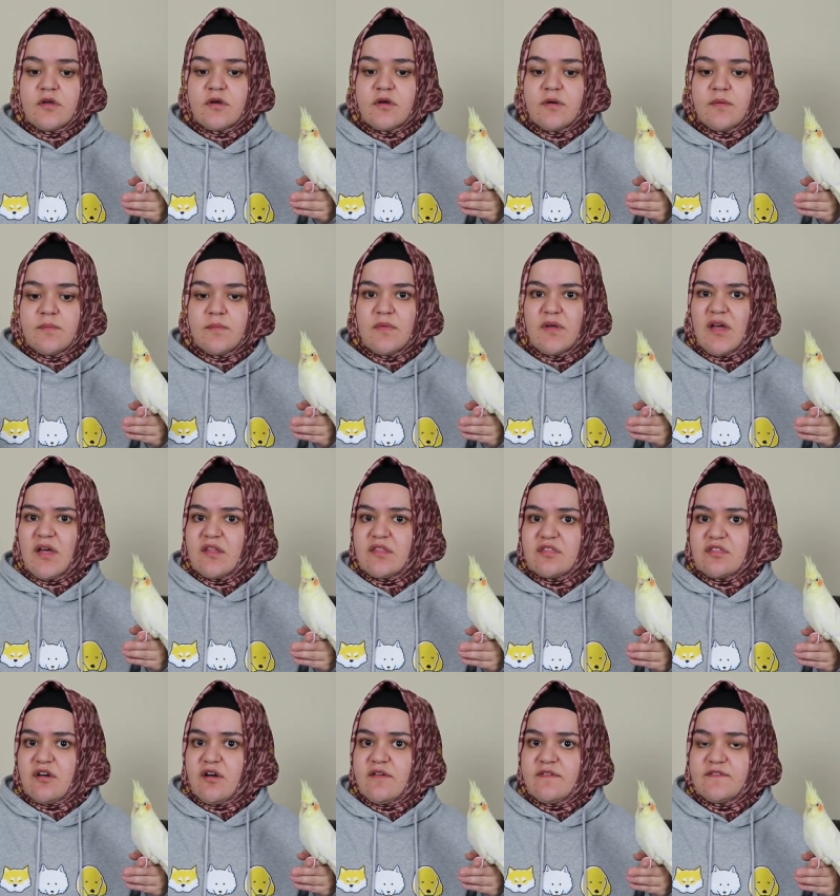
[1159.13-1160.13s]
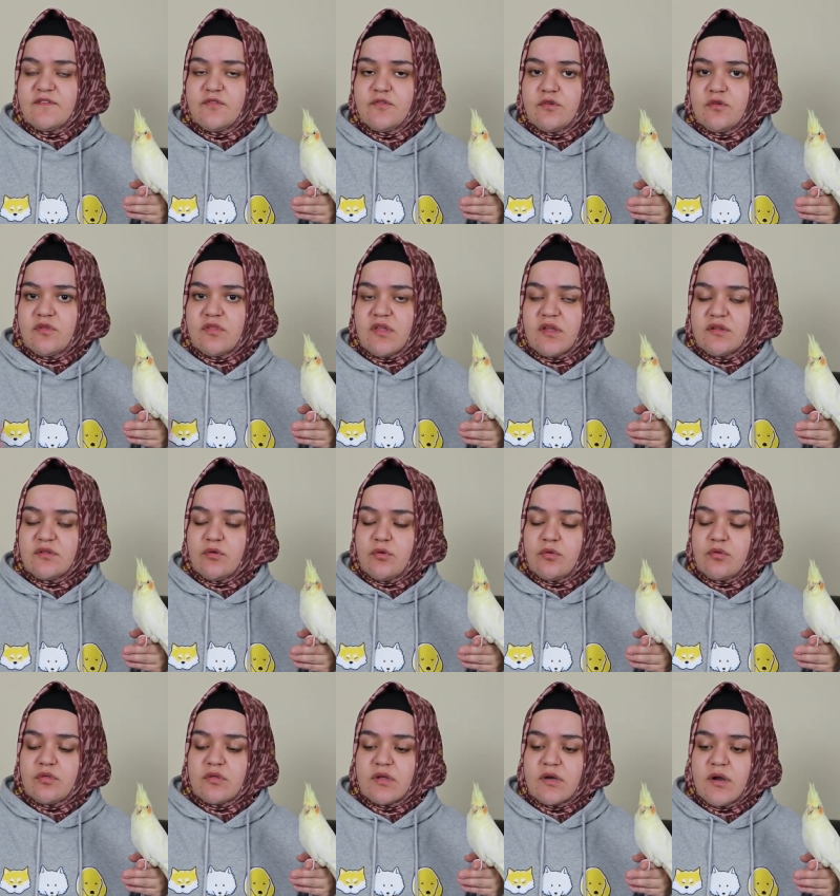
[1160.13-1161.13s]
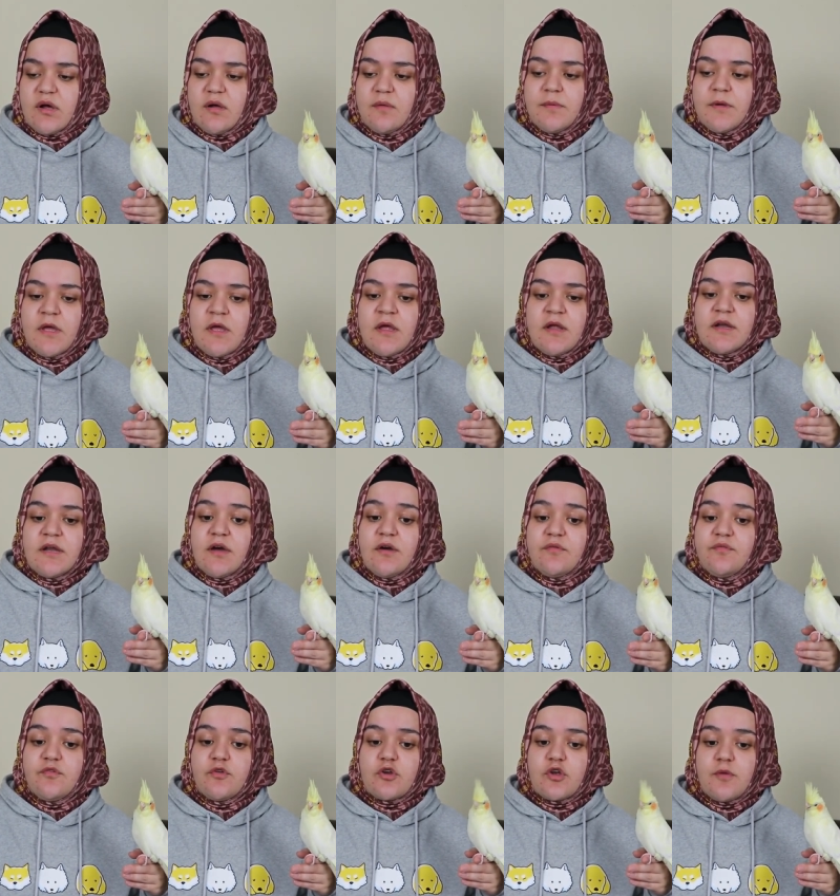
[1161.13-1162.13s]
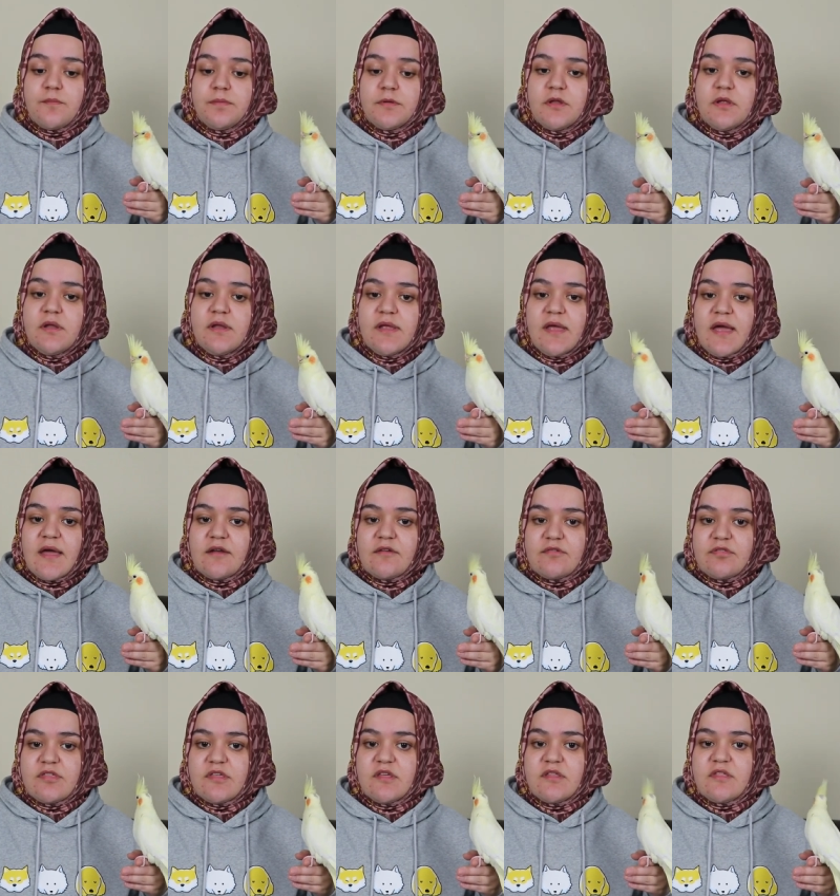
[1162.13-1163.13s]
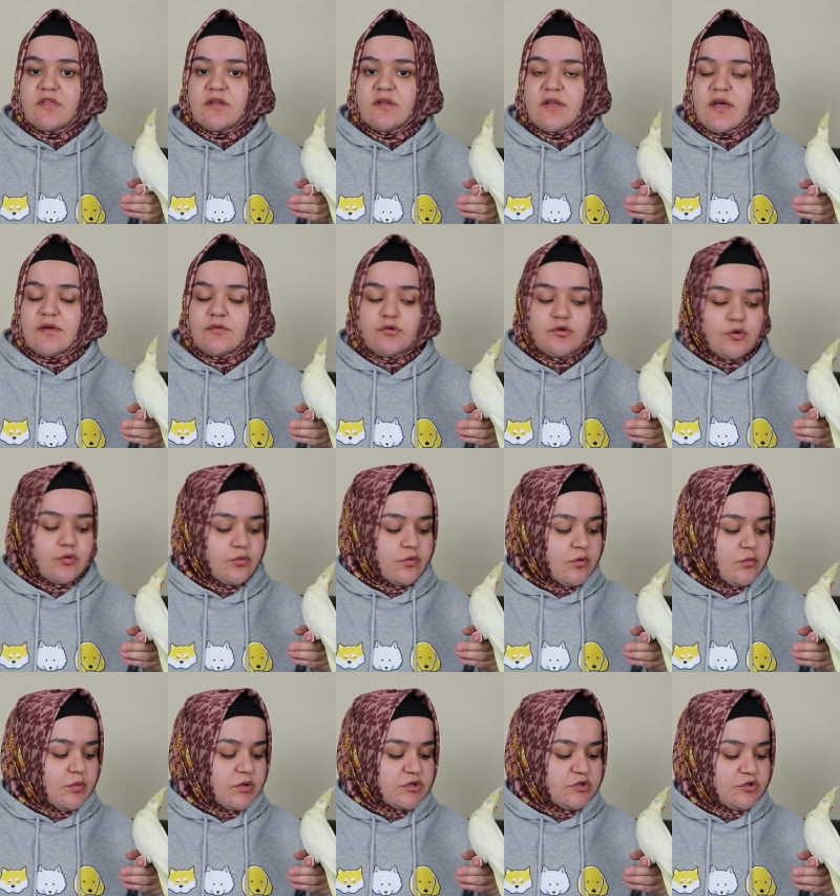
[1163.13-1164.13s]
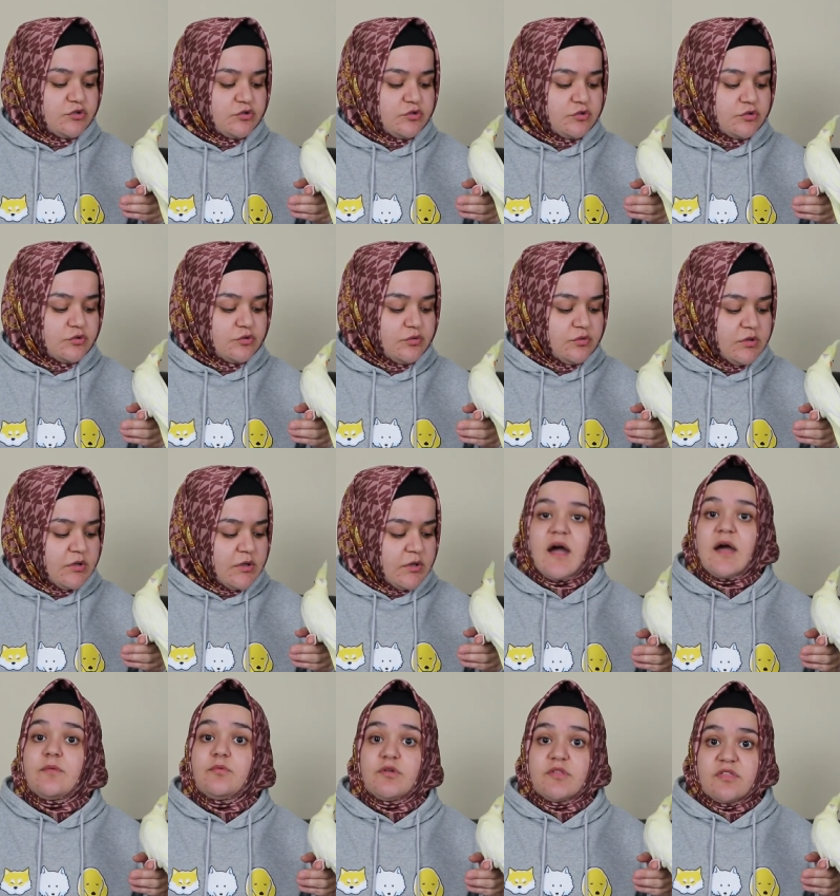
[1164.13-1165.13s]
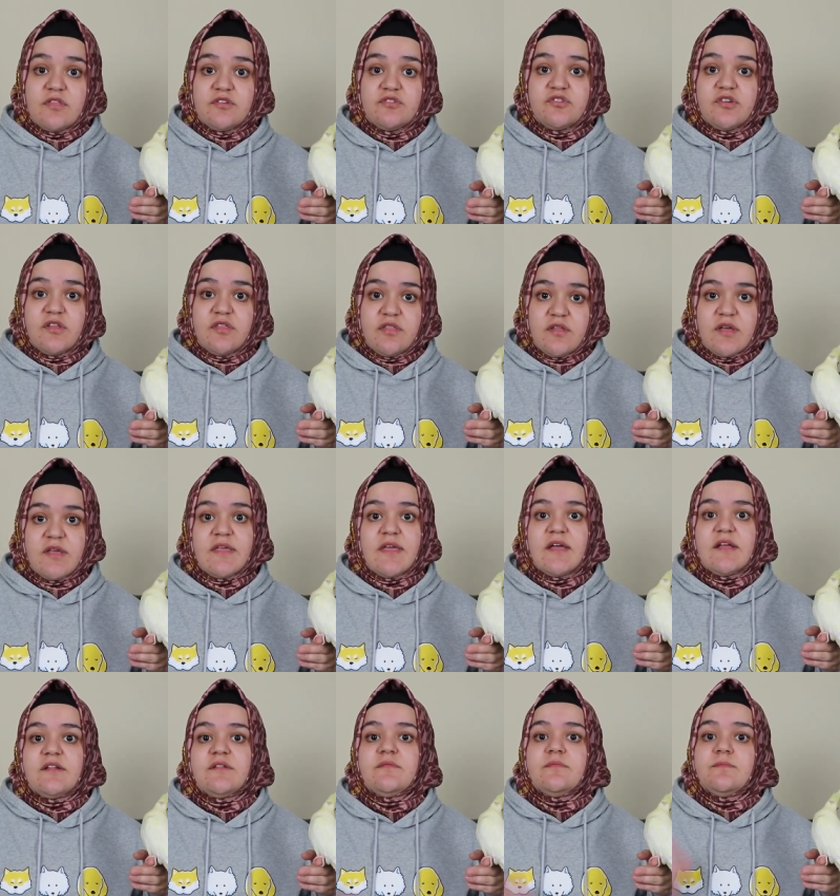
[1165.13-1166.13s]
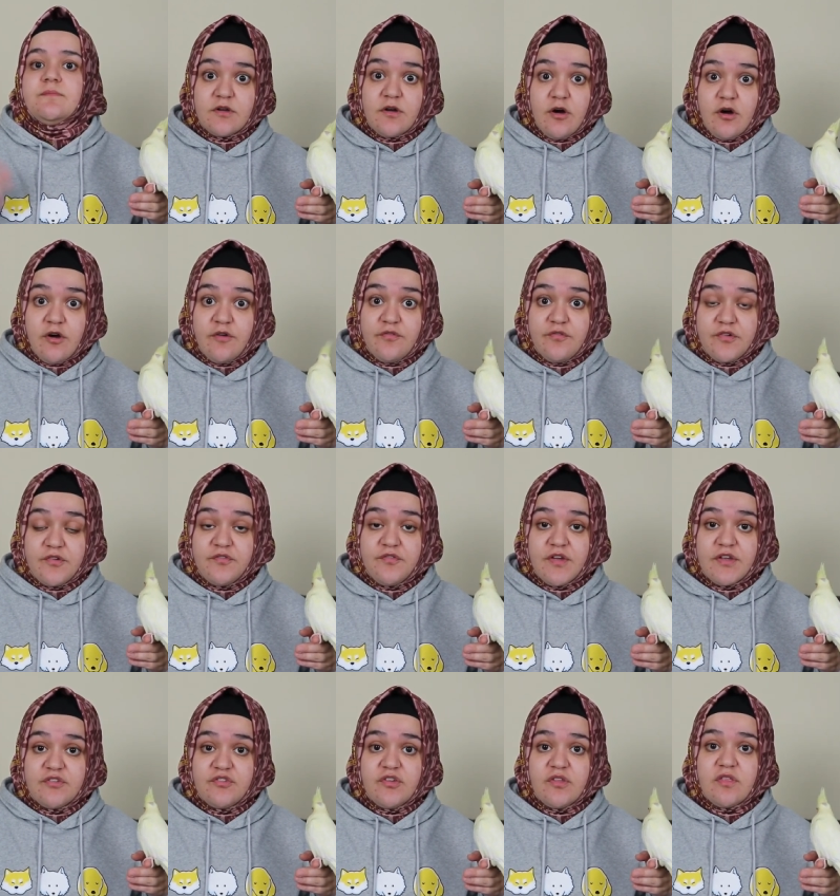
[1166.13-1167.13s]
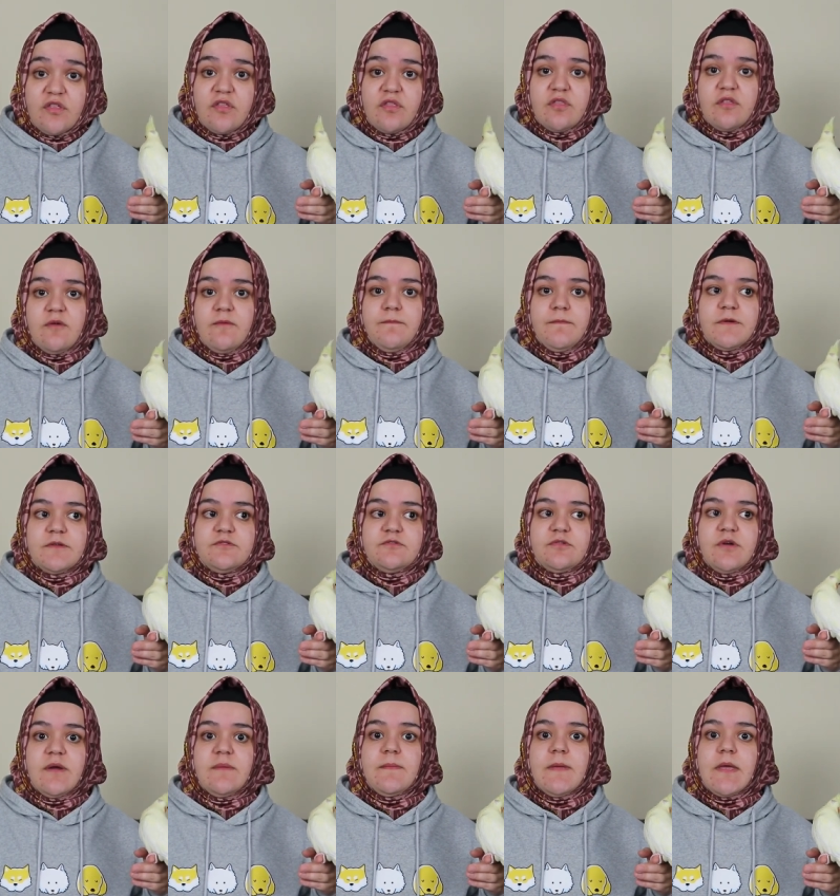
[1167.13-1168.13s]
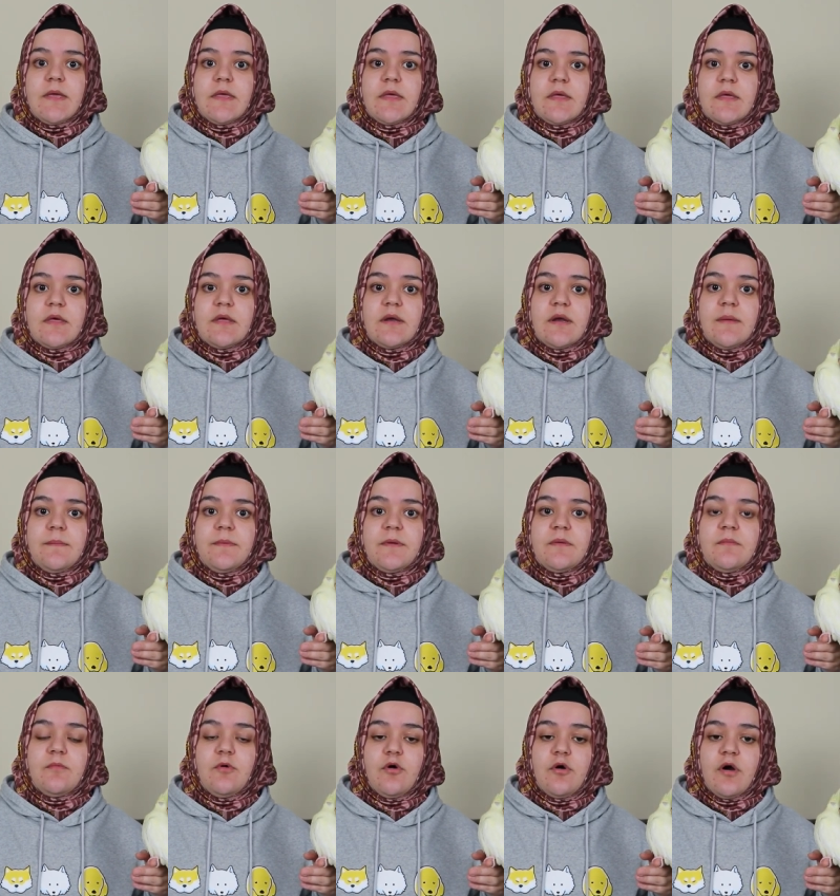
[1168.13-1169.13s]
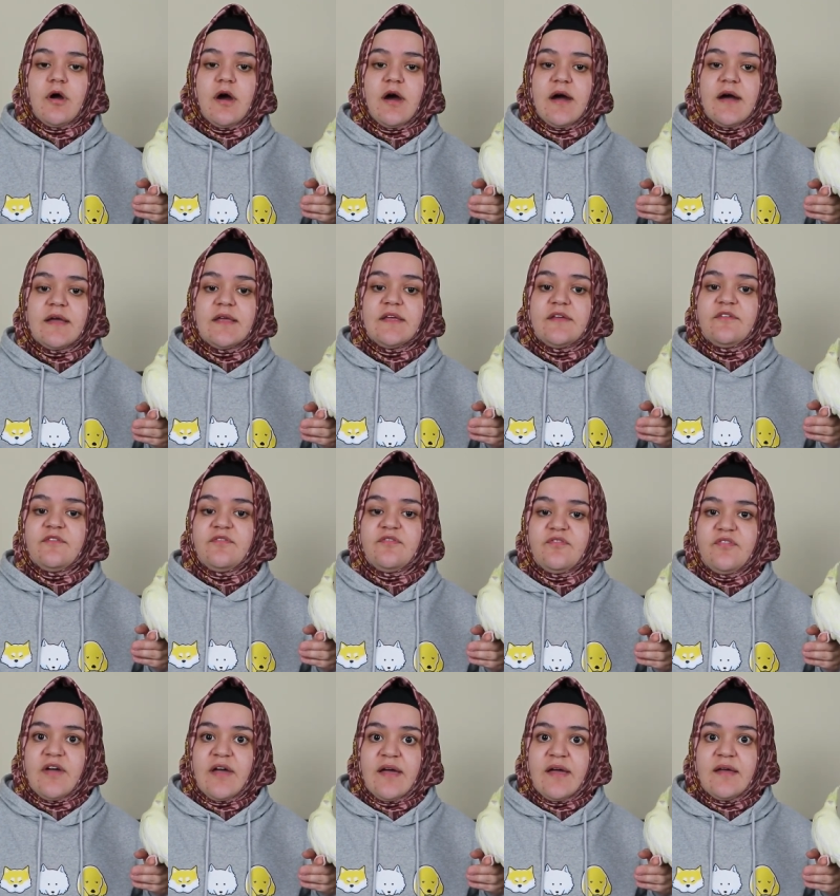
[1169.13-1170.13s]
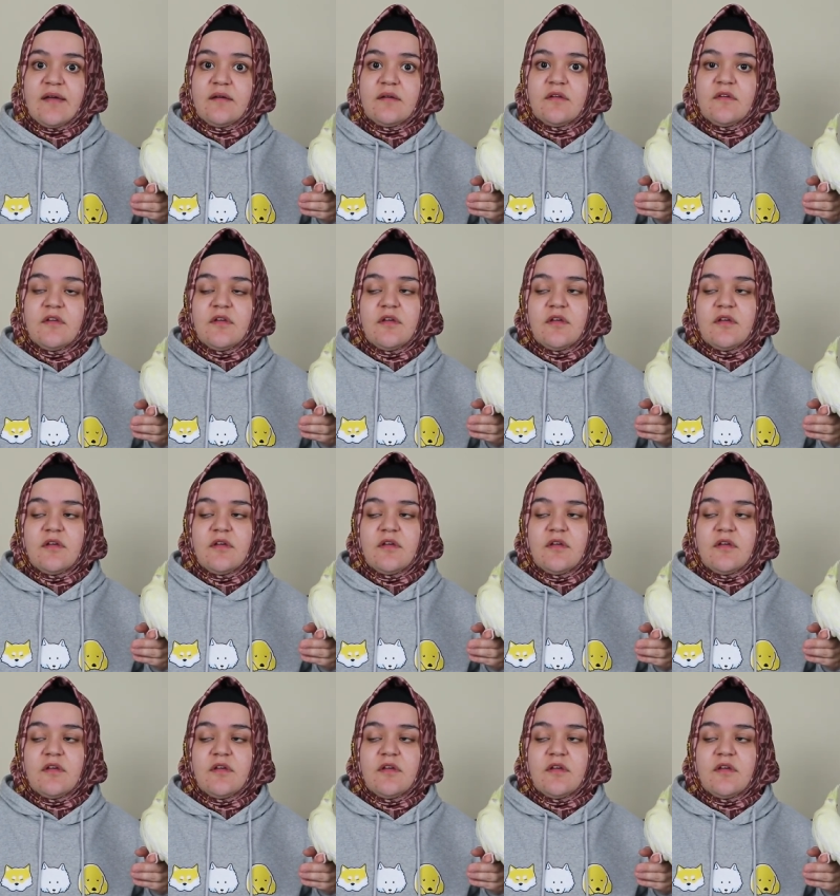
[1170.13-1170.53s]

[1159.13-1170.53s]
um, as soft food, then those could help. Now, if you're completely out of season, now you don't know what to do. I would suggest, again, offer veggies and stuff, but try making it a bit more high in fat